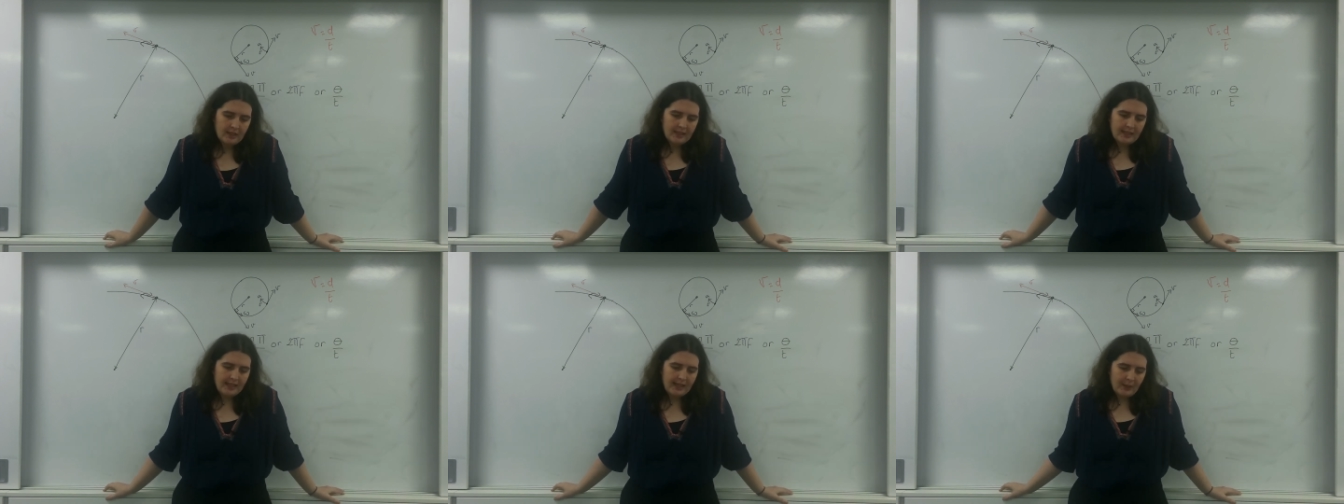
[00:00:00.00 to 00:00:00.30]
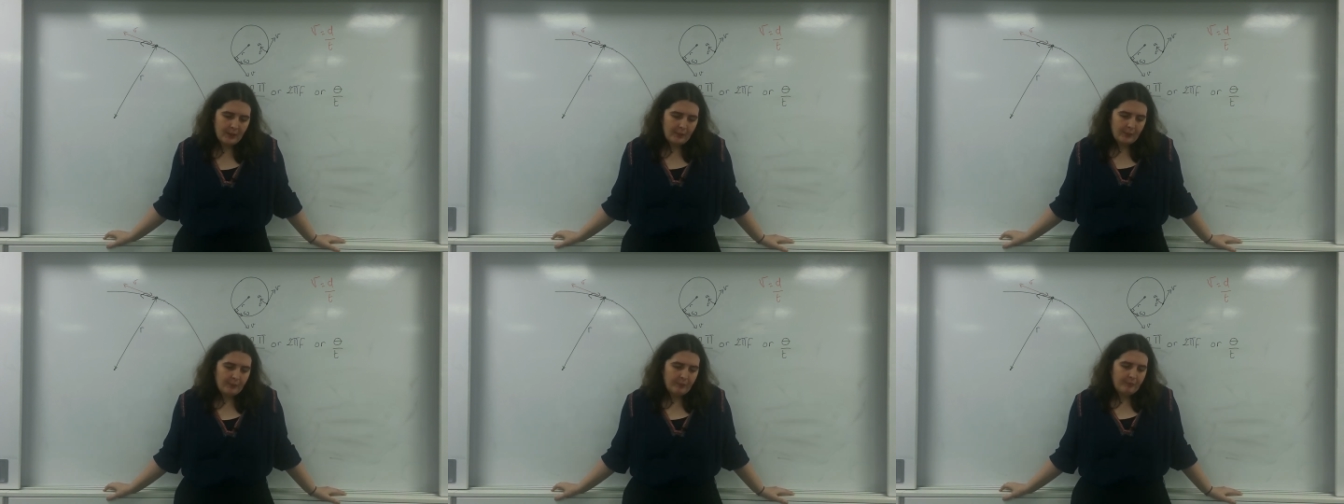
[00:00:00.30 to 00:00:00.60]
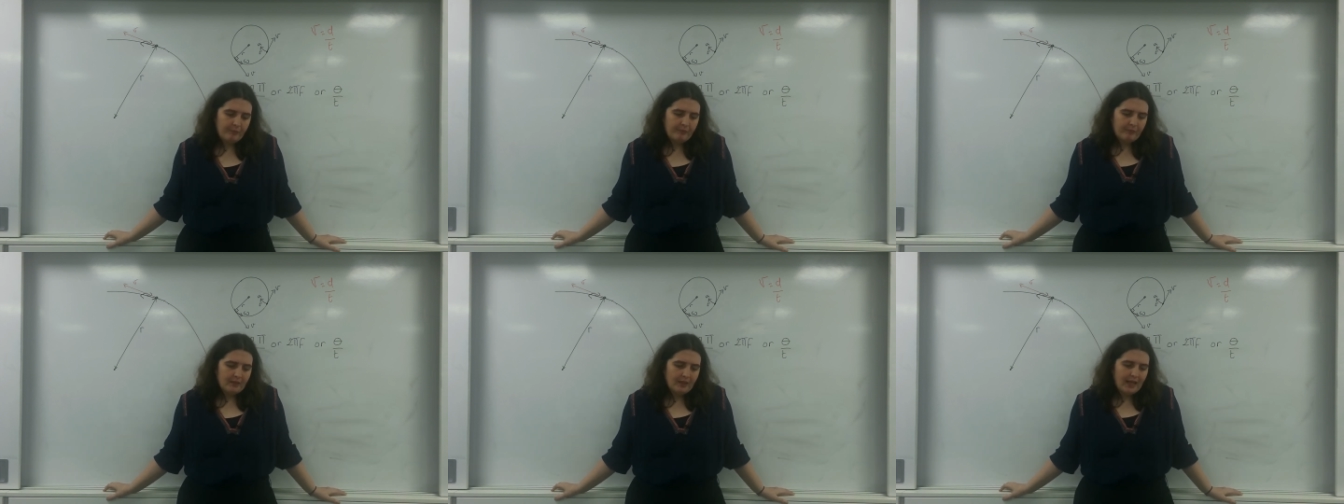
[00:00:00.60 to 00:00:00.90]
Now
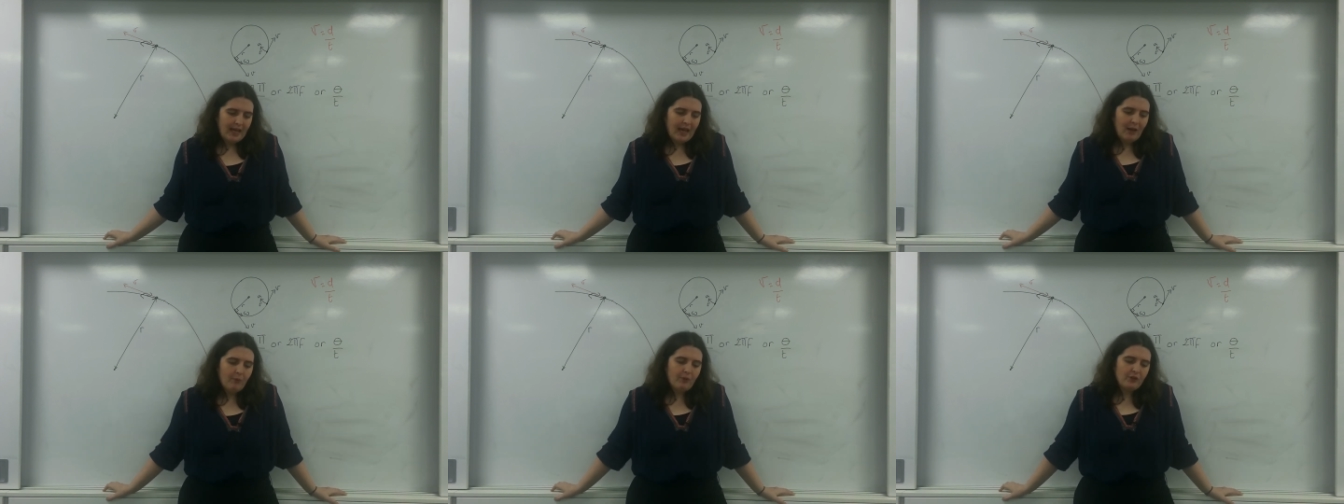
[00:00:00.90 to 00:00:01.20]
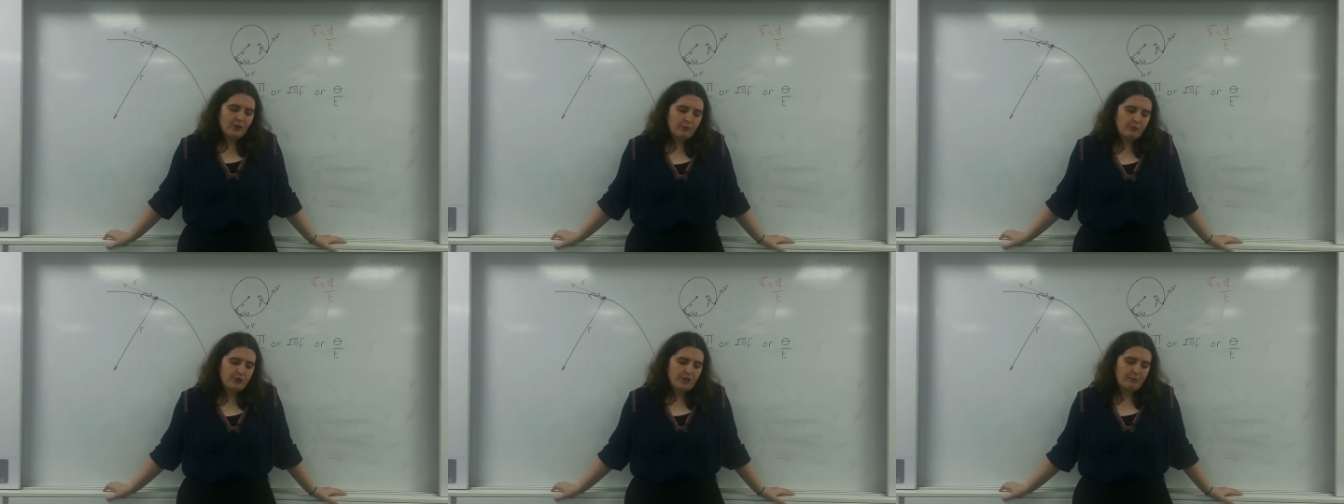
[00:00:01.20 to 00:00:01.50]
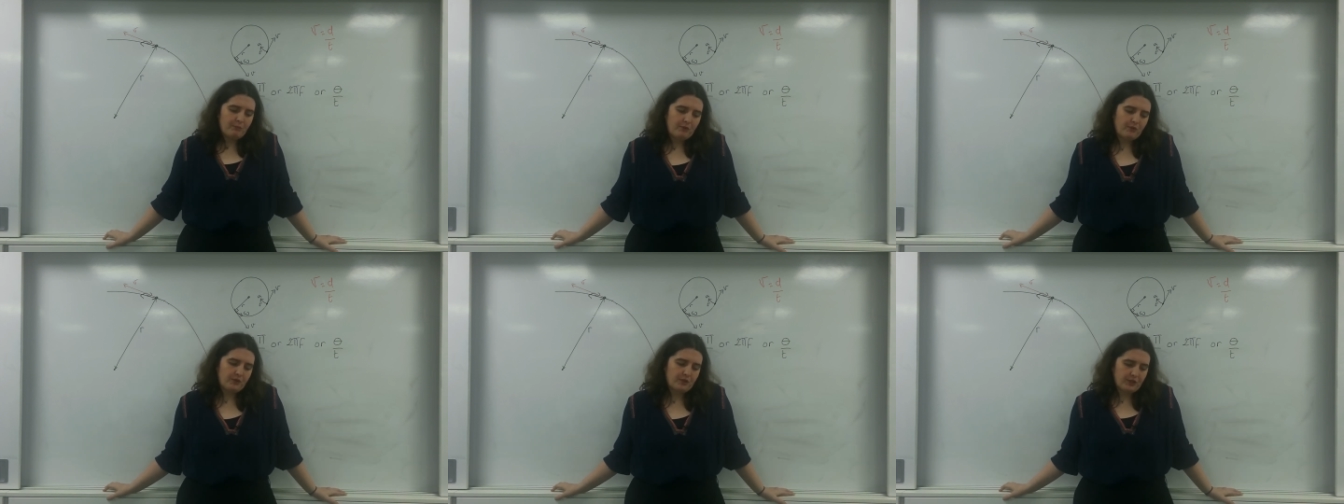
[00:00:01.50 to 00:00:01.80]
how an
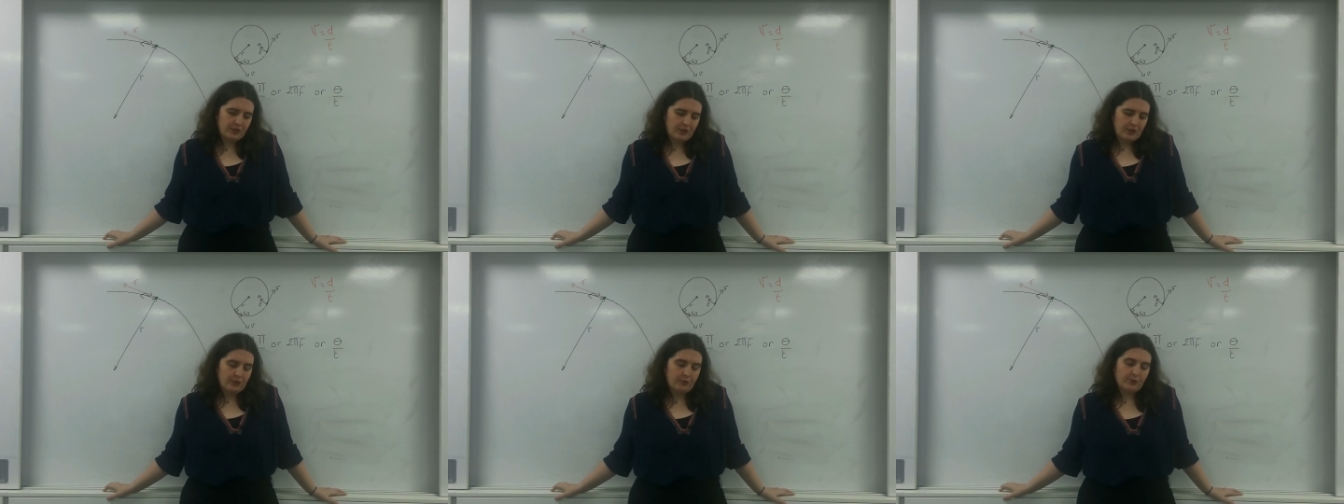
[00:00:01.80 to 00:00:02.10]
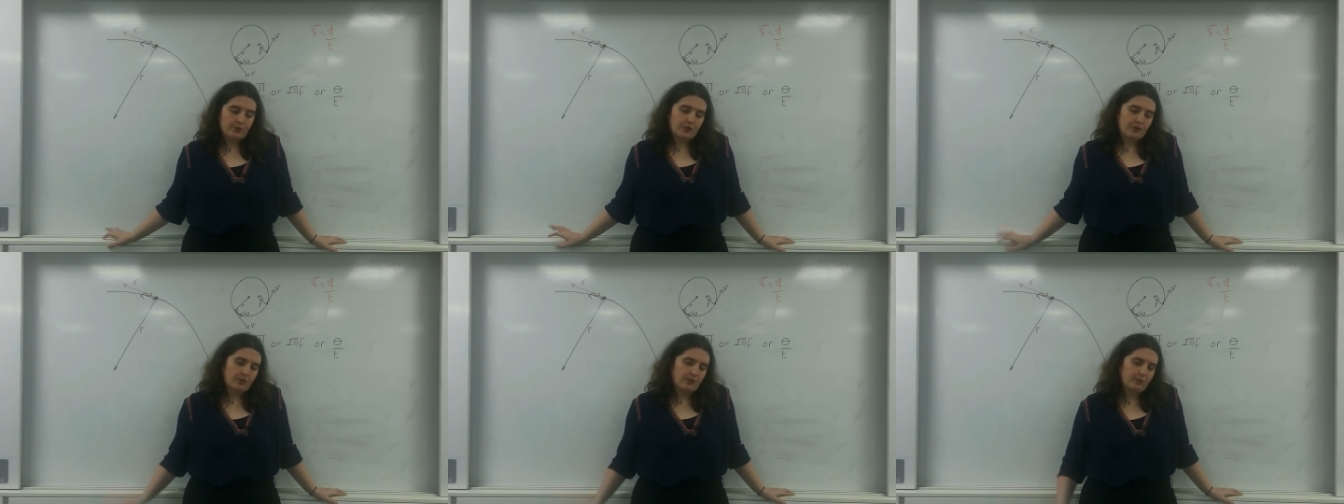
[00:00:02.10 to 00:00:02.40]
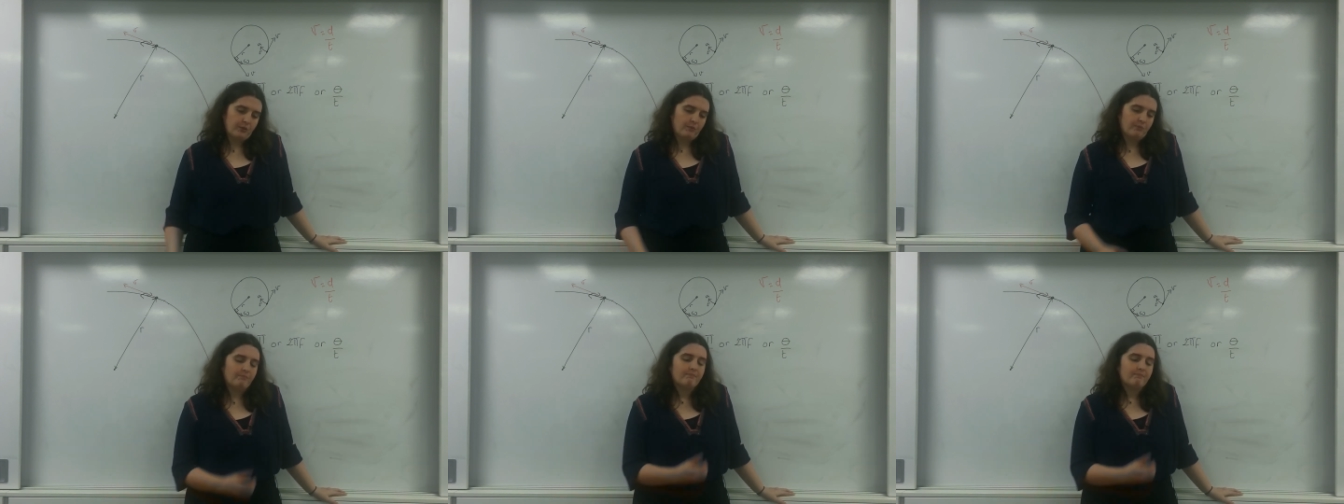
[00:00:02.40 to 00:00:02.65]
object moves in a circle, so